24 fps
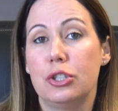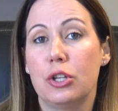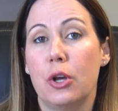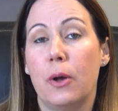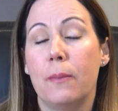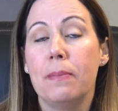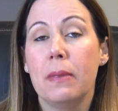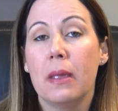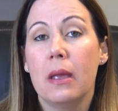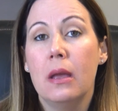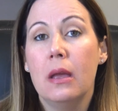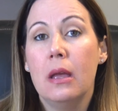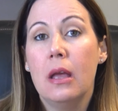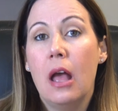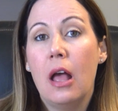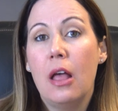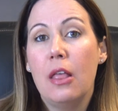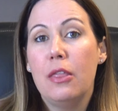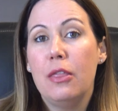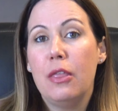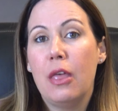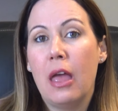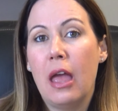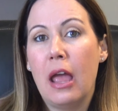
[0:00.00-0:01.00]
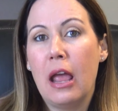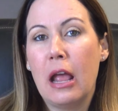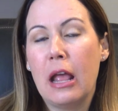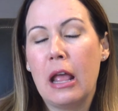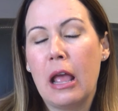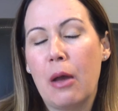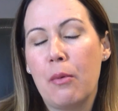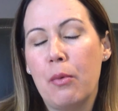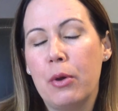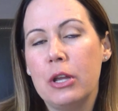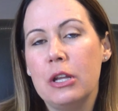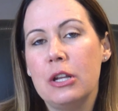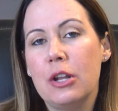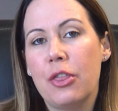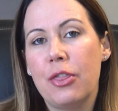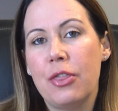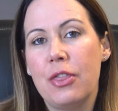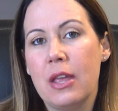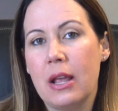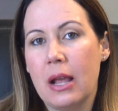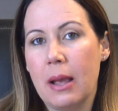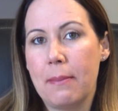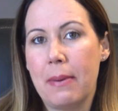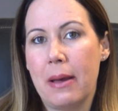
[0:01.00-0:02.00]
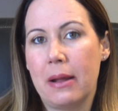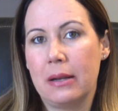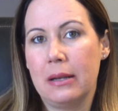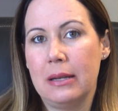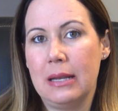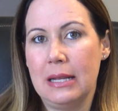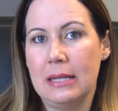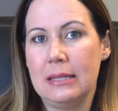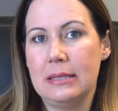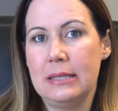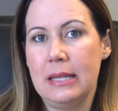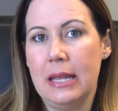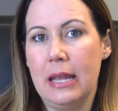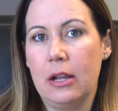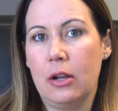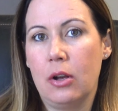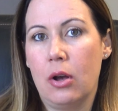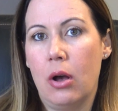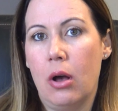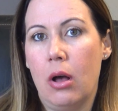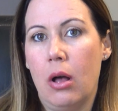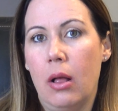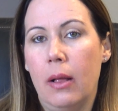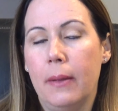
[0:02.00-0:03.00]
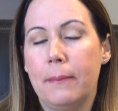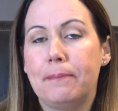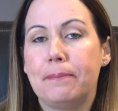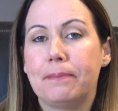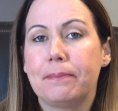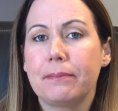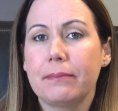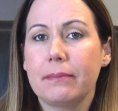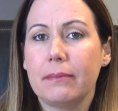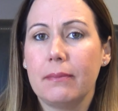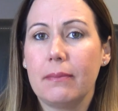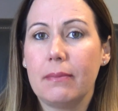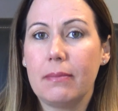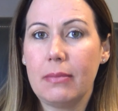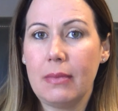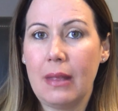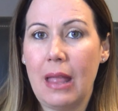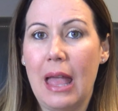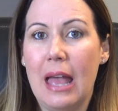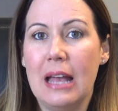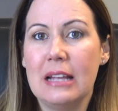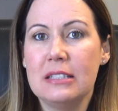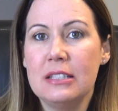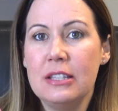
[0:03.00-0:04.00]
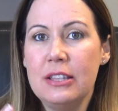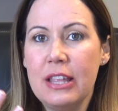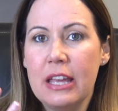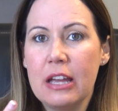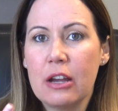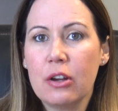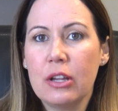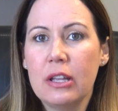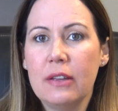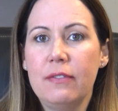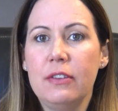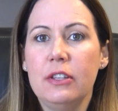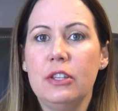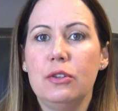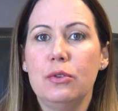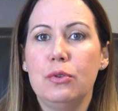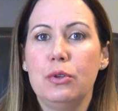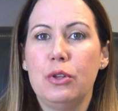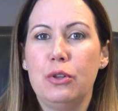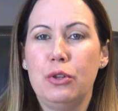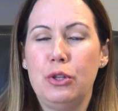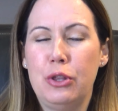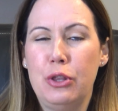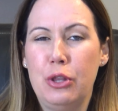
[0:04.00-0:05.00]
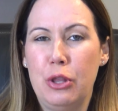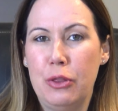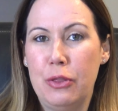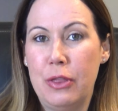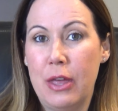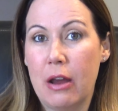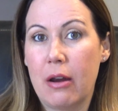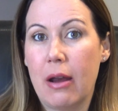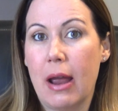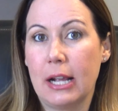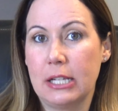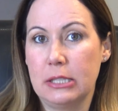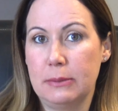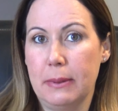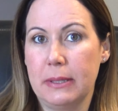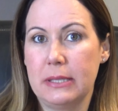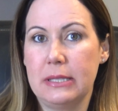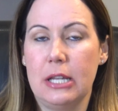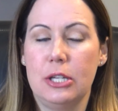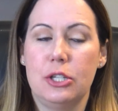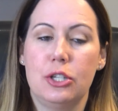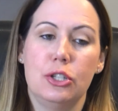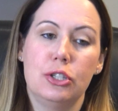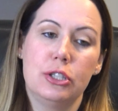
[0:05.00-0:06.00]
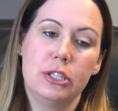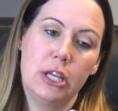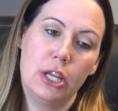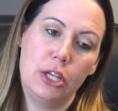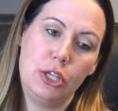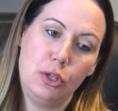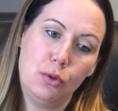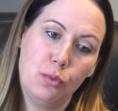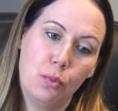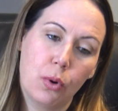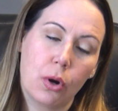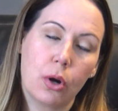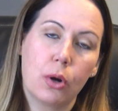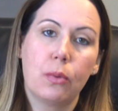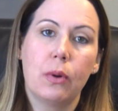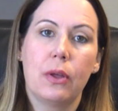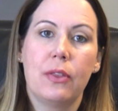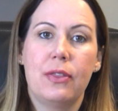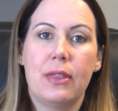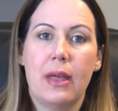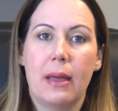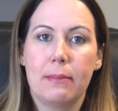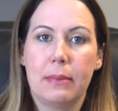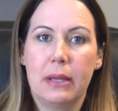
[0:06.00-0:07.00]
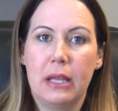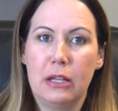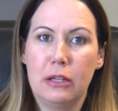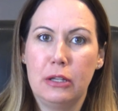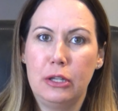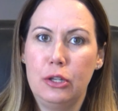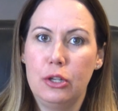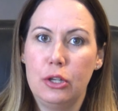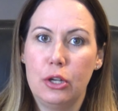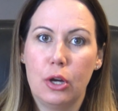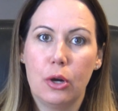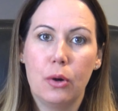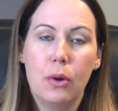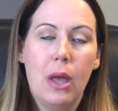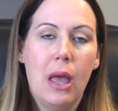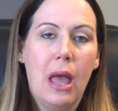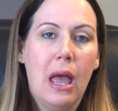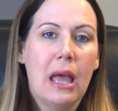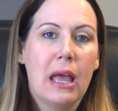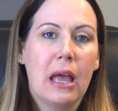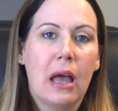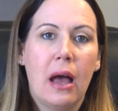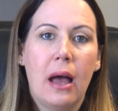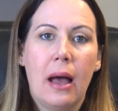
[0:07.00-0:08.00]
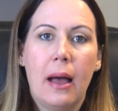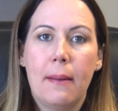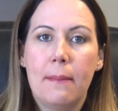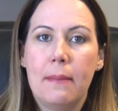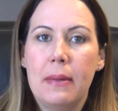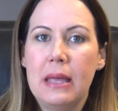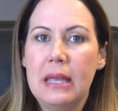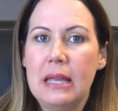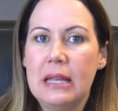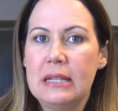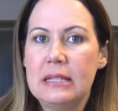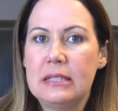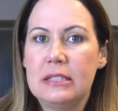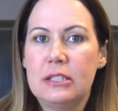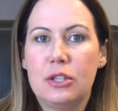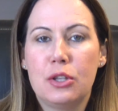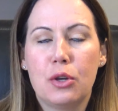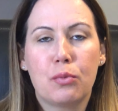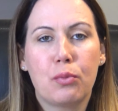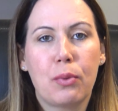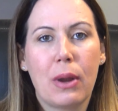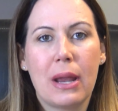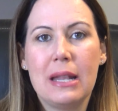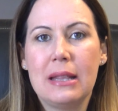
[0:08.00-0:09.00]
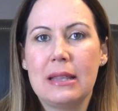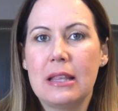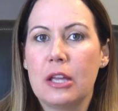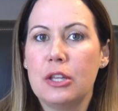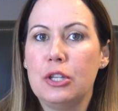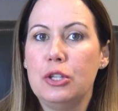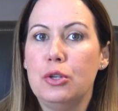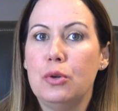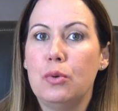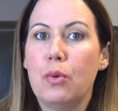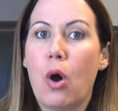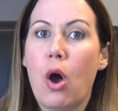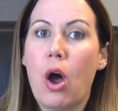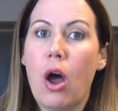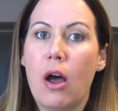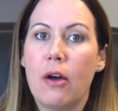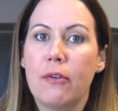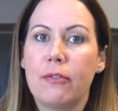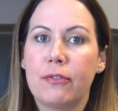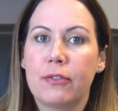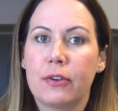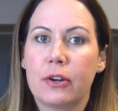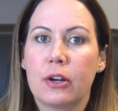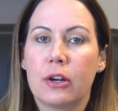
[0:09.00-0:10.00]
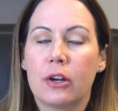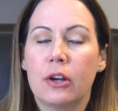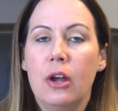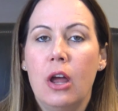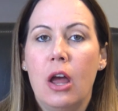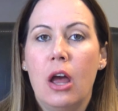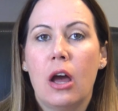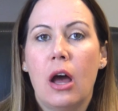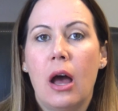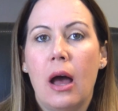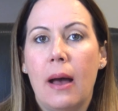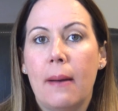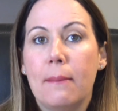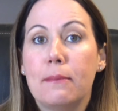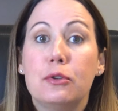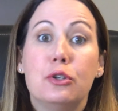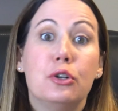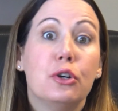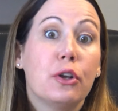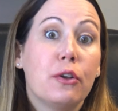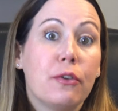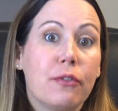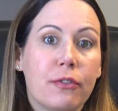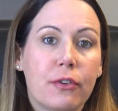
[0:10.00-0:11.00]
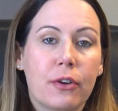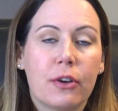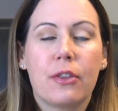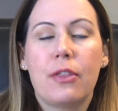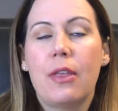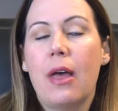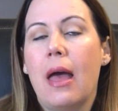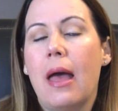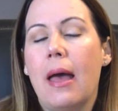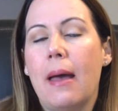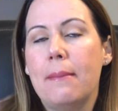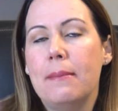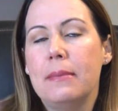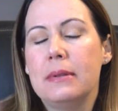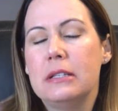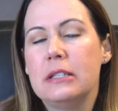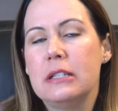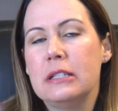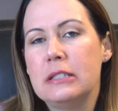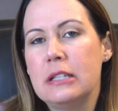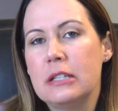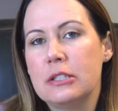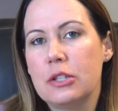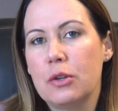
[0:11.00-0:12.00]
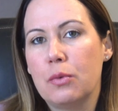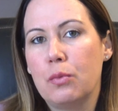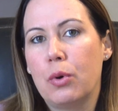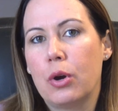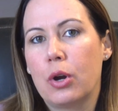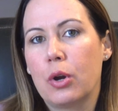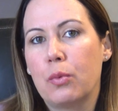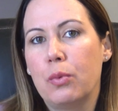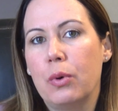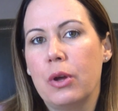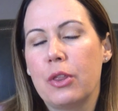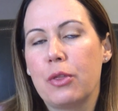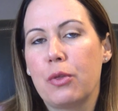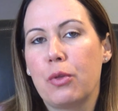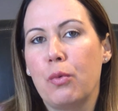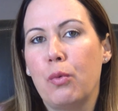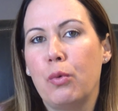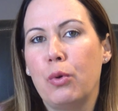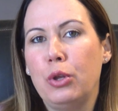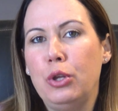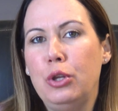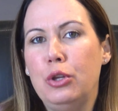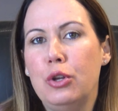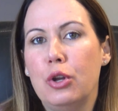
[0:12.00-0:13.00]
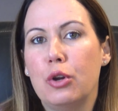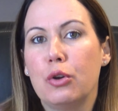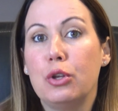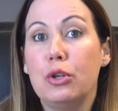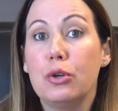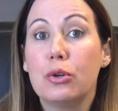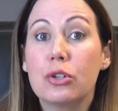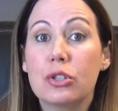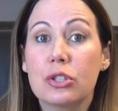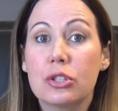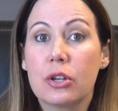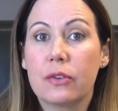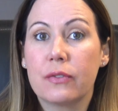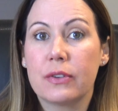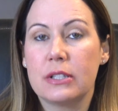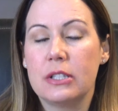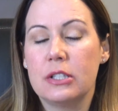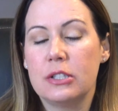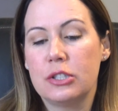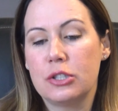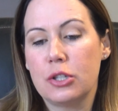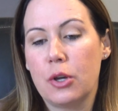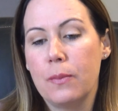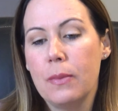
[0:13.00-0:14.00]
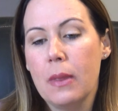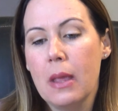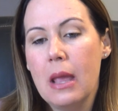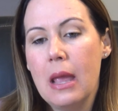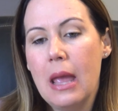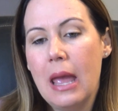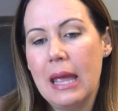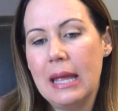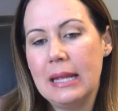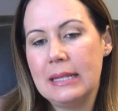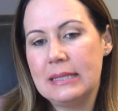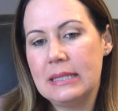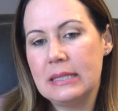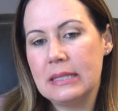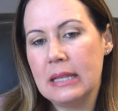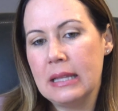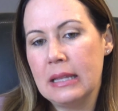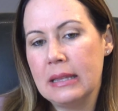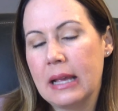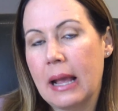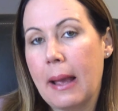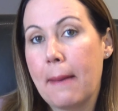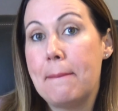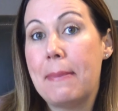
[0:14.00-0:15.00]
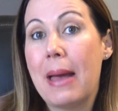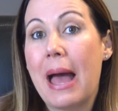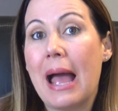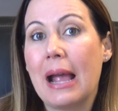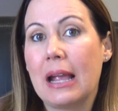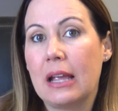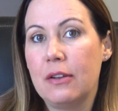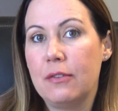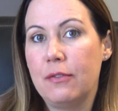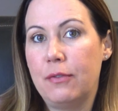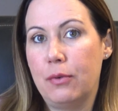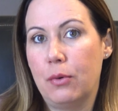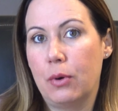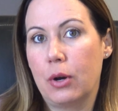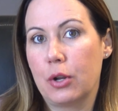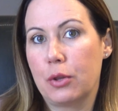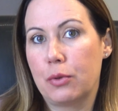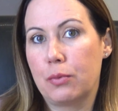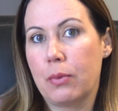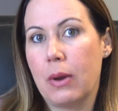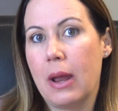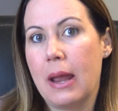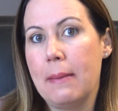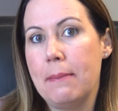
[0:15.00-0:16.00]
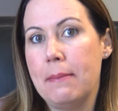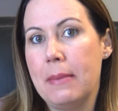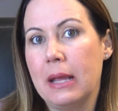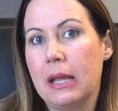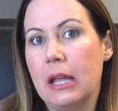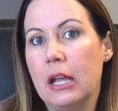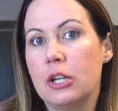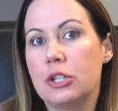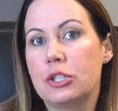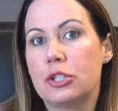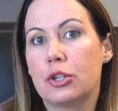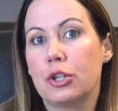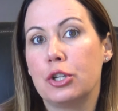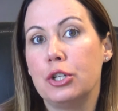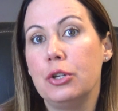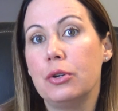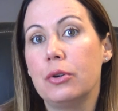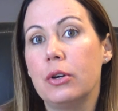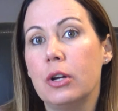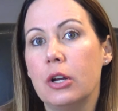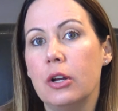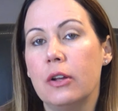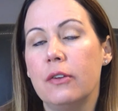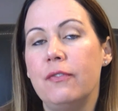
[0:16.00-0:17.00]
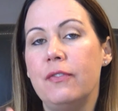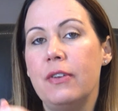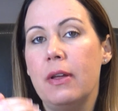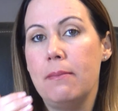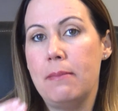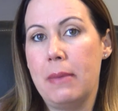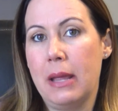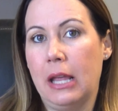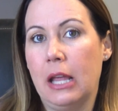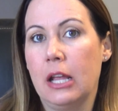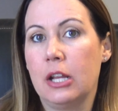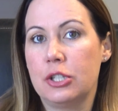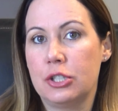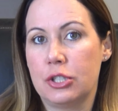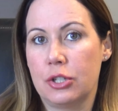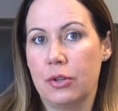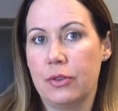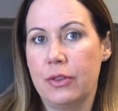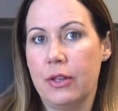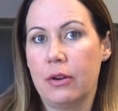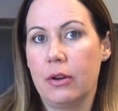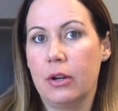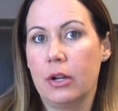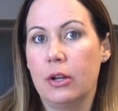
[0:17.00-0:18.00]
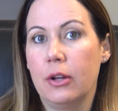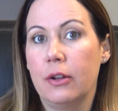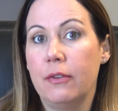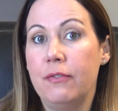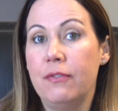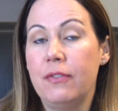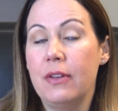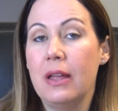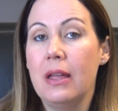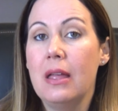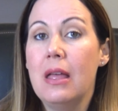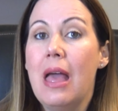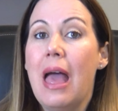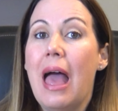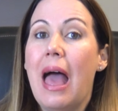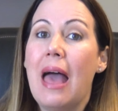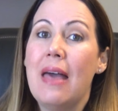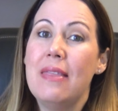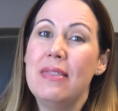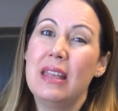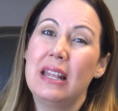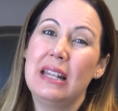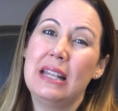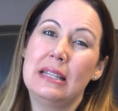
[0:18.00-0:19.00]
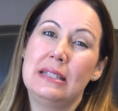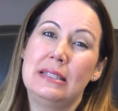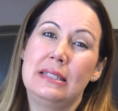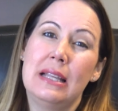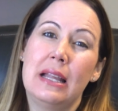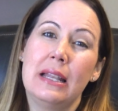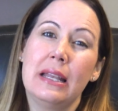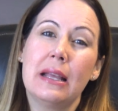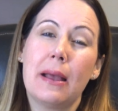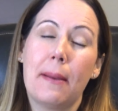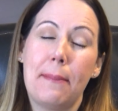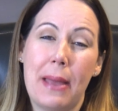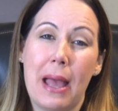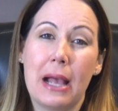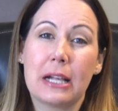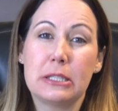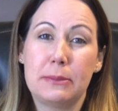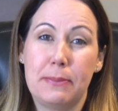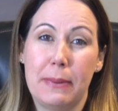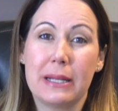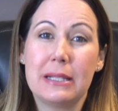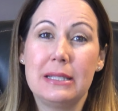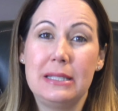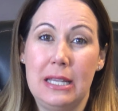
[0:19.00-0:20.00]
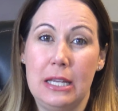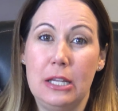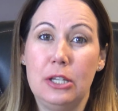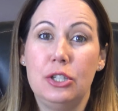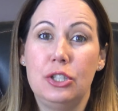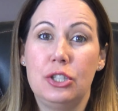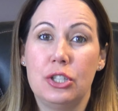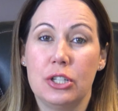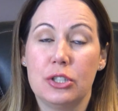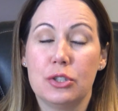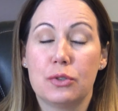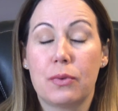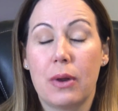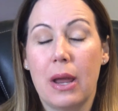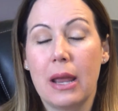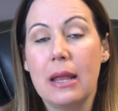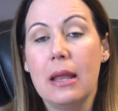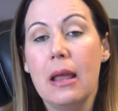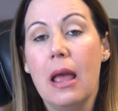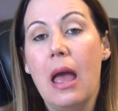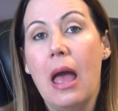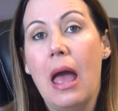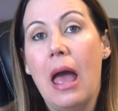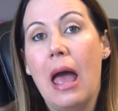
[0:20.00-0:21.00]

So I want you to think about an intake call as they're giving you their expectations. Can you work with them? Can, you know, um, is the rate that you offer um, good for them? Does it work with, you know, your services? So it's like a back and forth, right? Making sure you're a good fit, making sure they're a good fit, and then it's setting up expectations, right?